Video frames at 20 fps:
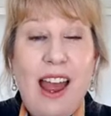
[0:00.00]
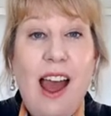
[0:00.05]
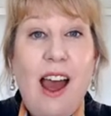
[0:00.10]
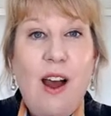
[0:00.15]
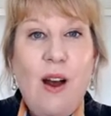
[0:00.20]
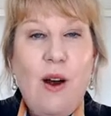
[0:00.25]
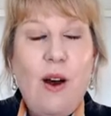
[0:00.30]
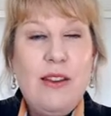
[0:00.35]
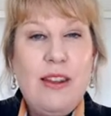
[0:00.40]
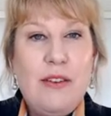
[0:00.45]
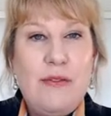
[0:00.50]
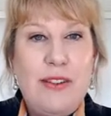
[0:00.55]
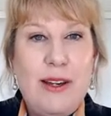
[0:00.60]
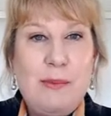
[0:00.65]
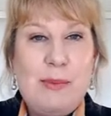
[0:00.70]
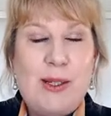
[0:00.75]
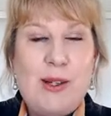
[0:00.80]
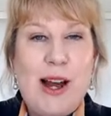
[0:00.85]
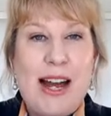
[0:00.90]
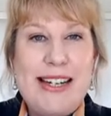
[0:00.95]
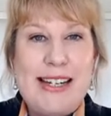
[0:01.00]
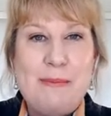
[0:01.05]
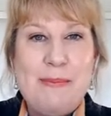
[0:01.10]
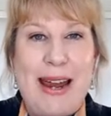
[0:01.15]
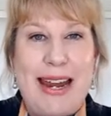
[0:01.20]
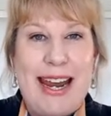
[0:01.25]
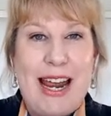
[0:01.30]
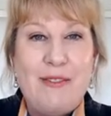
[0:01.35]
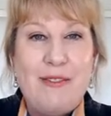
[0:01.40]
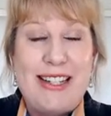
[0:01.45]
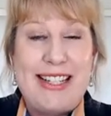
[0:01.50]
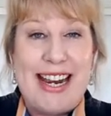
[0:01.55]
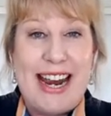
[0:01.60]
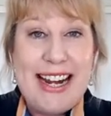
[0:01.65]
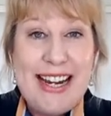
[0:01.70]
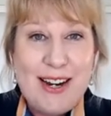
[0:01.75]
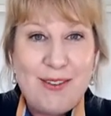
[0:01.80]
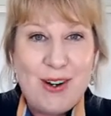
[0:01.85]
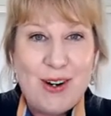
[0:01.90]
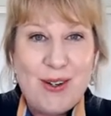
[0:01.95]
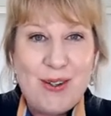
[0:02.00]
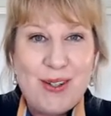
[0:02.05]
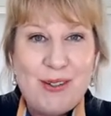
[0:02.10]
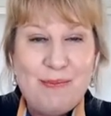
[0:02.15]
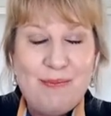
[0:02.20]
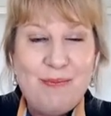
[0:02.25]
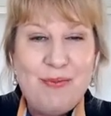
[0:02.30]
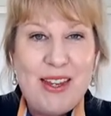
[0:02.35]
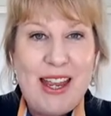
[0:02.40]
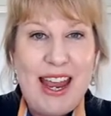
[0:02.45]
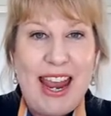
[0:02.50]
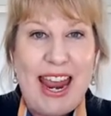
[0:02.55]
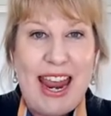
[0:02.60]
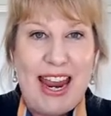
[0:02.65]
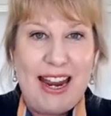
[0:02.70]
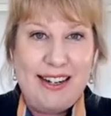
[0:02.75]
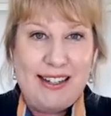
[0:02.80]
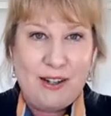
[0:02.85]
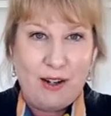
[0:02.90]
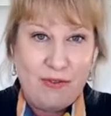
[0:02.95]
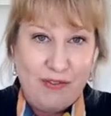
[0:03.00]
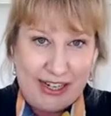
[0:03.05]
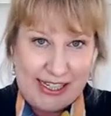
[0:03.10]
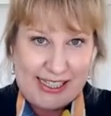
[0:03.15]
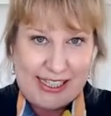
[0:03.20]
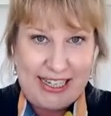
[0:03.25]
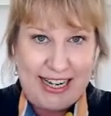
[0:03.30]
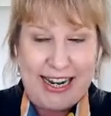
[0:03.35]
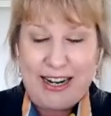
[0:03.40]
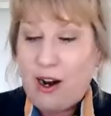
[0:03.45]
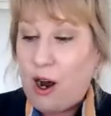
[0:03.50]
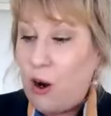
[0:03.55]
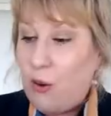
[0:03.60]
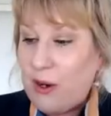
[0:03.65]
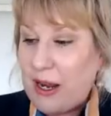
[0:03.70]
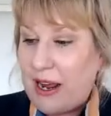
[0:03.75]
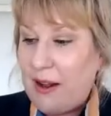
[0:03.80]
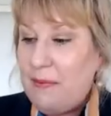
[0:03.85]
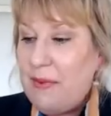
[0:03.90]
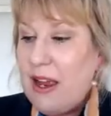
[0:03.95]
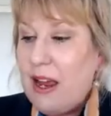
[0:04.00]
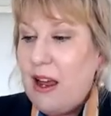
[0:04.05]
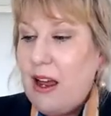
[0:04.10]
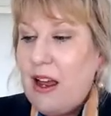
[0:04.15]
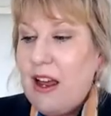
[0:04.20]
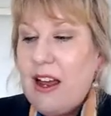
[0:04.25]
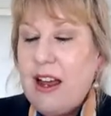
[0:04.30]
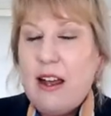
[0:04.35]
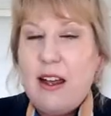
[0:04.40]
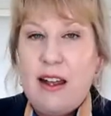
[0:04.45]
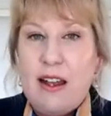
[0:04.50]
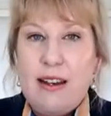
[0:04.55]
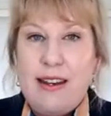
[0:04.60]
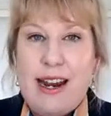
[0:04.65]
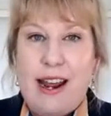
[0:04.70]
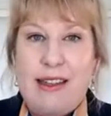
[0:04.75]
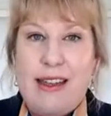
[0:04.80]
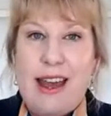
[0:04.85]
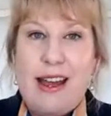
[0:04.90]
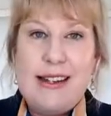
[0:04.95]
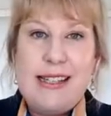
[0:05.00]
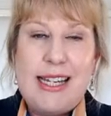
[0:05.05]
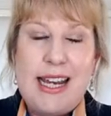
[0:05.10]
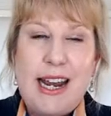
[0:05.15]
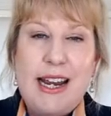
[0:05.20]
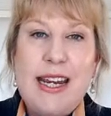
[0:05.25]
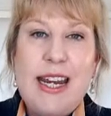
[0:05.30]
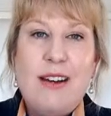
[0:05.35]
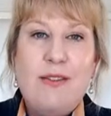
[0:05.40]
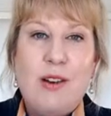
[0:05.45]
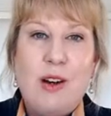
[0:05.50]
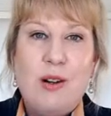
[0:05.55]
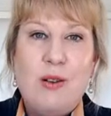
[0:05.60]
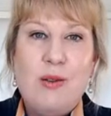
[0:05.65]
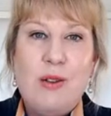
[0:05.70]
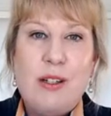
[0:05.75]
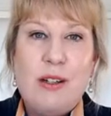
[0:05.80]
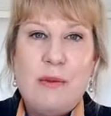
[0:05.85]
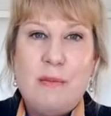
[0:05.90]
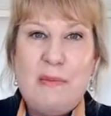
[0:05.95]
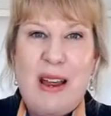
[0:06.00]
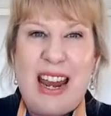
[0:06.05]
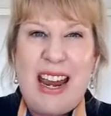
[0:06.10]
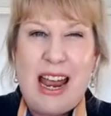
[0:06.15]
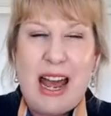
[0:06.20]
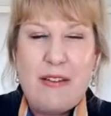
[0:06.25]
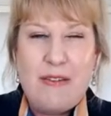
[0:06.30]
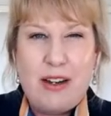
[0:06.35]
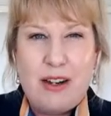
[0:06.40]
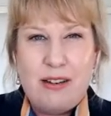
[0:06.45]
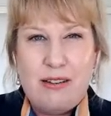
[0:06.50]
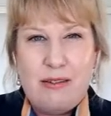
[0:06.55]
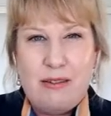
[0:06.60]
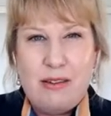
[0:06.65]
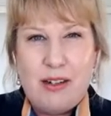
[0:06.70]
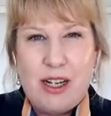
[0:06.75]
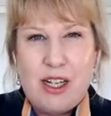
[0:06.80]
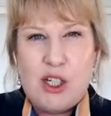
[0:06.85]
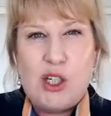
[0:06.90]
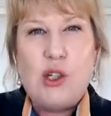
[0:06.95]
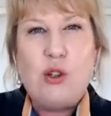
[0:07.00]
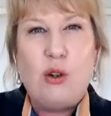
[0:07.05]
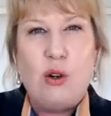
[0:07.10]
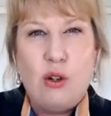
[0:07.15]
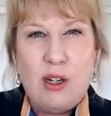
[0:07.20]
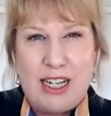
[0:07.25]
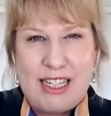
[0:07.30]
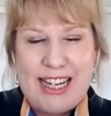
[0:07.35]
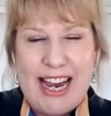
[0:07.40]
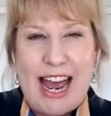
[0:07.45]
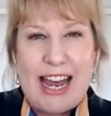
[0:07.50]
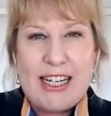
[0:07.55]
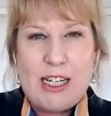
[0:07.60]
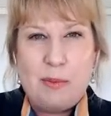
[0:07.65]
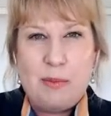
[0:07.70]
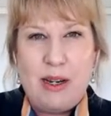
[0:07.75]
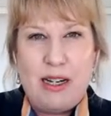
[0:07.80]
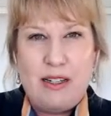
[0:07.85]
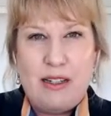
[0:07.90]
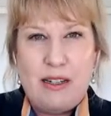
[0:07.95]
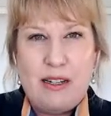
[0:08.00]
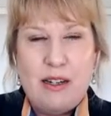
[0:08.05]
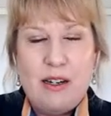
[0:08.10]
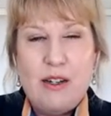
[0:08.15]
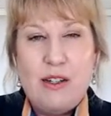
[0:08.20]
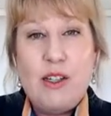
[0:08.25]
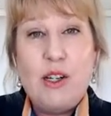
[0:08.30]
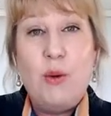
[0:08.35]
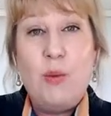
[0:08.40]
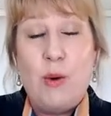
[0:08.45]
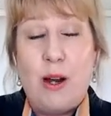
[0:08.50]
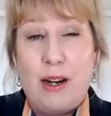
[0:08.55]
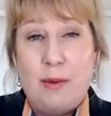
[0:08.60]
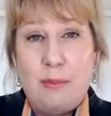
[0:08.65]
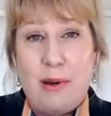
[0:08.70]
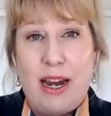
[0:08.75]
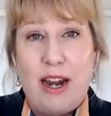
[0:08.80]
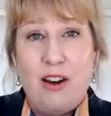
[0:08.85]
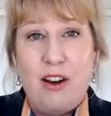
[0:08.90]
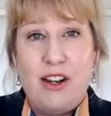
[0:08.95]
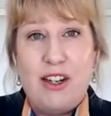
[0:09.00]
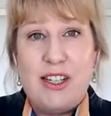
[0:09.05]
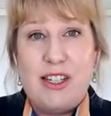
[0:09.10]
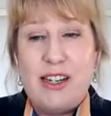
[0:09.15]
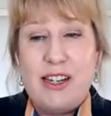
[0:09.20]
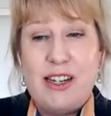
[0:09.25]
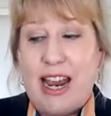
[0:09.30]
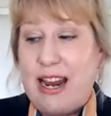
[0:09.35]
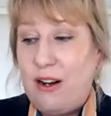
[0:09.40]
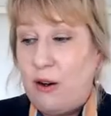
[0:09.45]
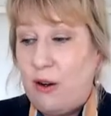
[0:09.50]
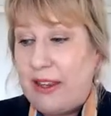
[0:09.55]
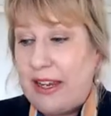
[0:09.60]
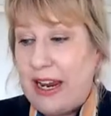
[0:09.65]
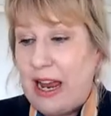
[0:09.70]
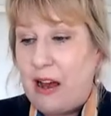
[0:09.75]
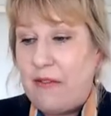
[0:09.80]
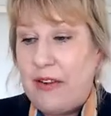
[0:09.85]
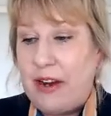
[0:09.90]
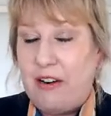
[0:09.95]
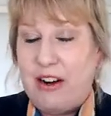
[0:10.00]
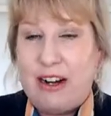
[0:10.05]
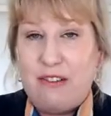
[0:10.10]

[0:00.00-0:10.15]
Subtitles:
On the flip side, you may have a 10-year-old and obviously older. Now, that 10-year-old may have a strong attachment to one parent and not the other, and